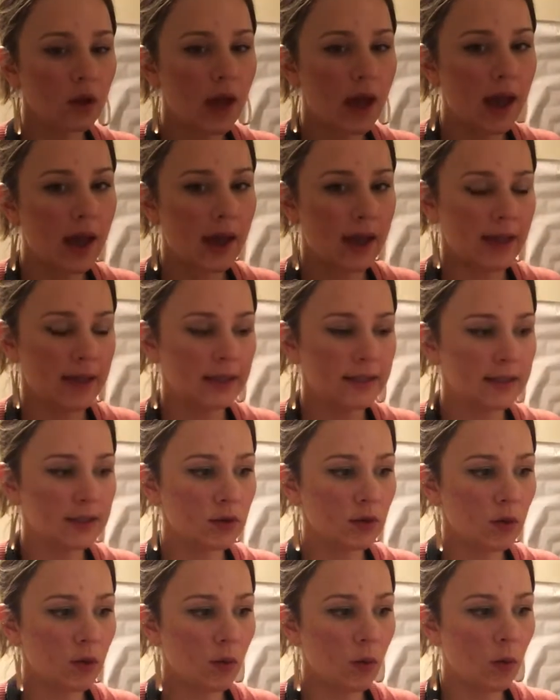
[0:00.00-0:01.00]

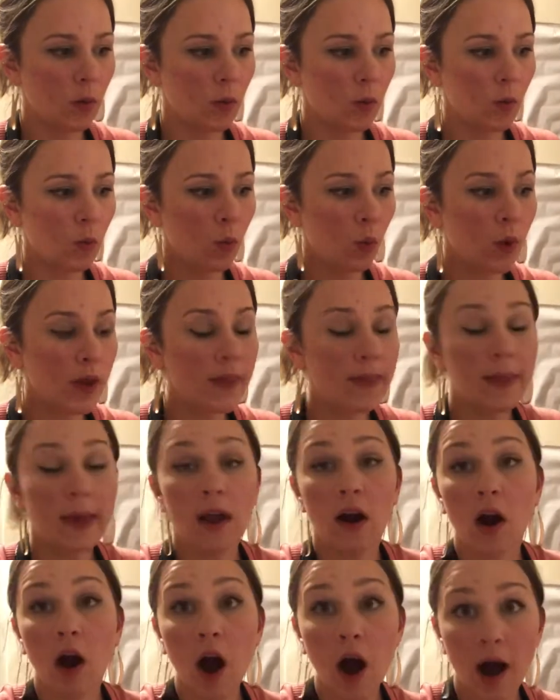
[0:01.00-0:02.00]
as when
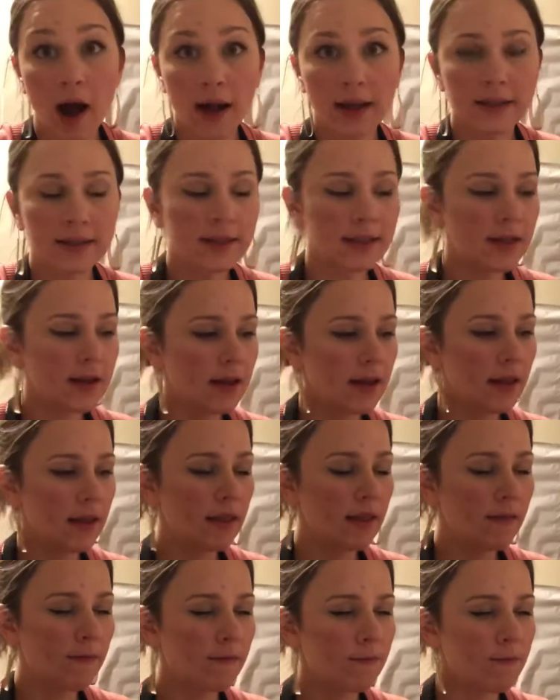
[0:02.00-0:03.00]
they are hot.
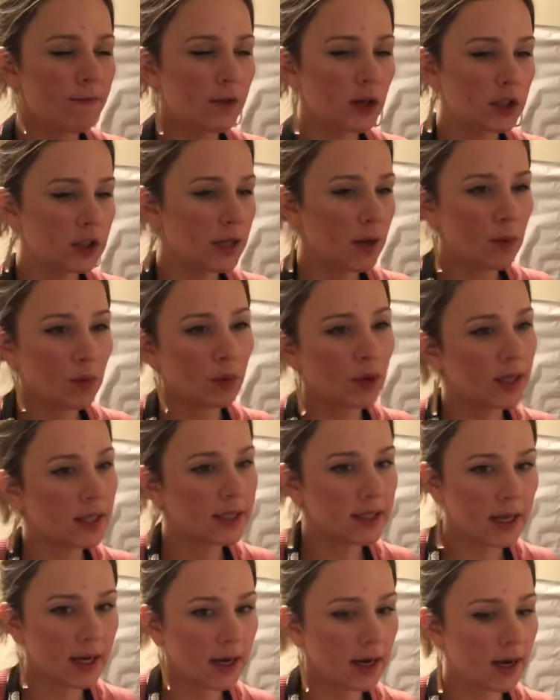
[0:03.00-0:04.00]
For some
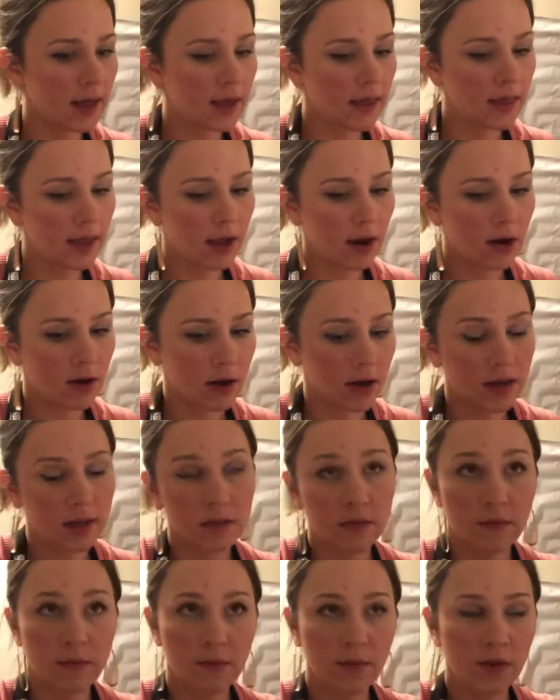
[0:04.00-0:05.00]
reason, they are not
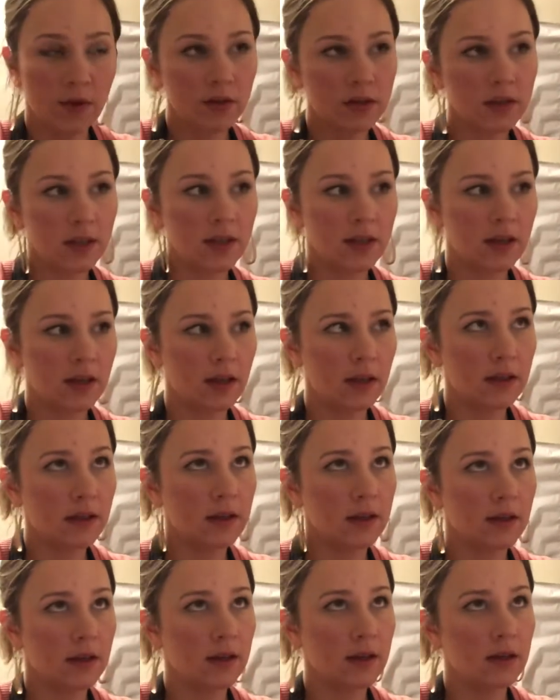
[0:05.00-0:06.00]
as, the
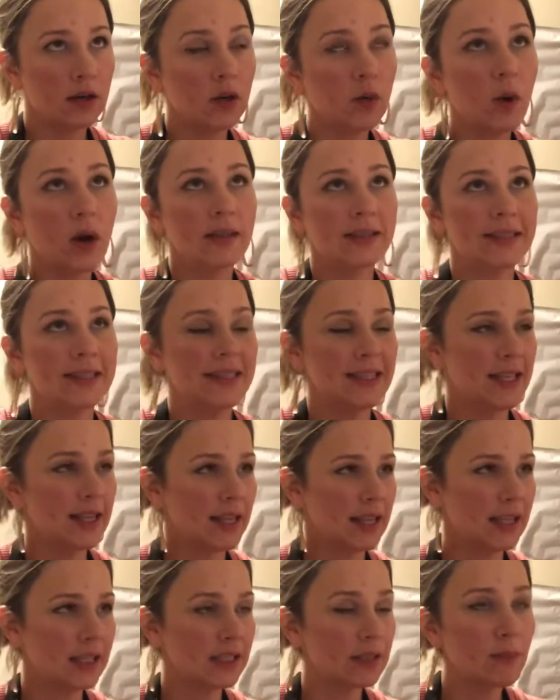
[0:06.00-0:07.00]
nuances
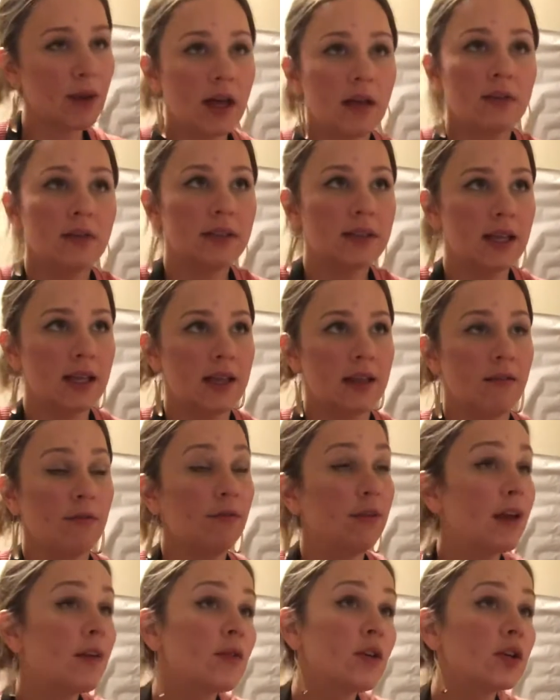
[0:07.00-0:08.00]
and the smells and the
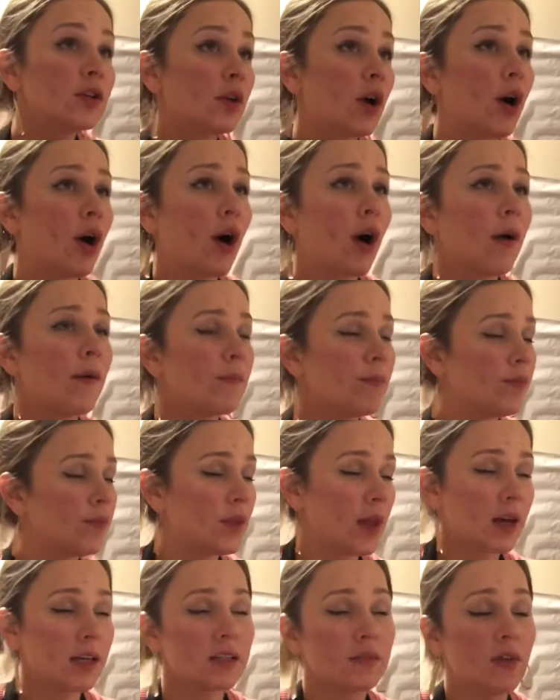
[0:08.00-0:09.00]
flavors are
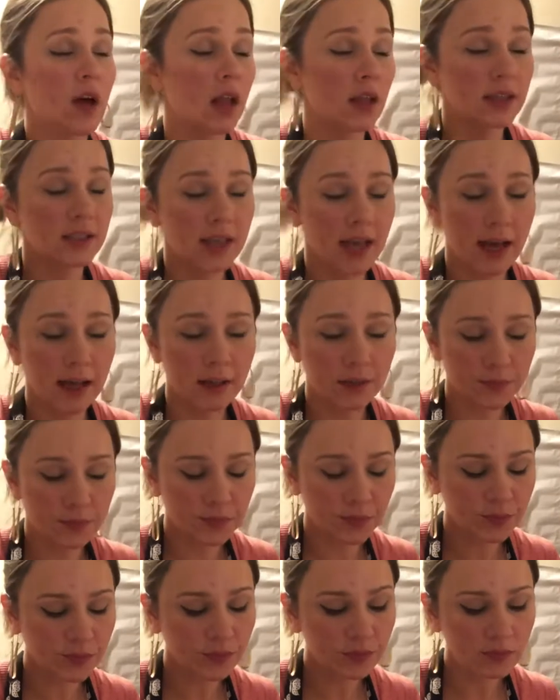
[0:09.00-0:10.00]
not as volatile
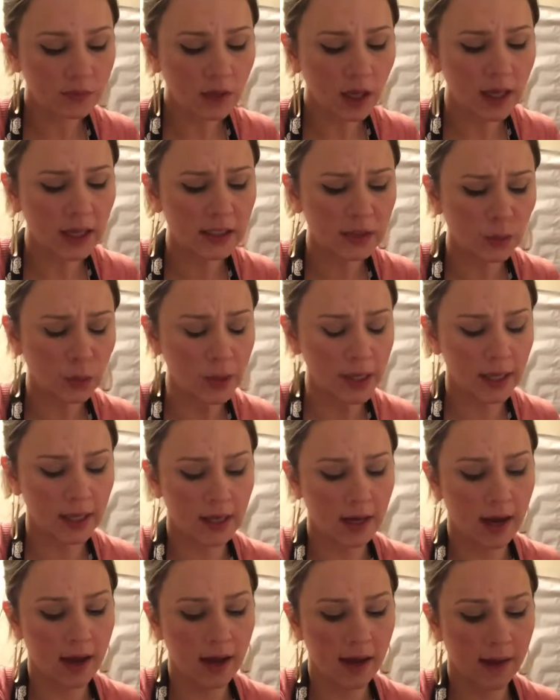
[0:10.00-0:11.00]
as
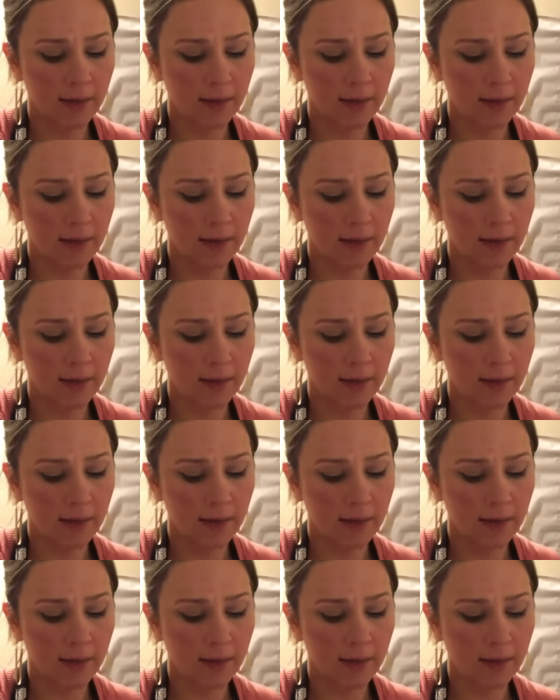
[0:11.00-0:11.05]
when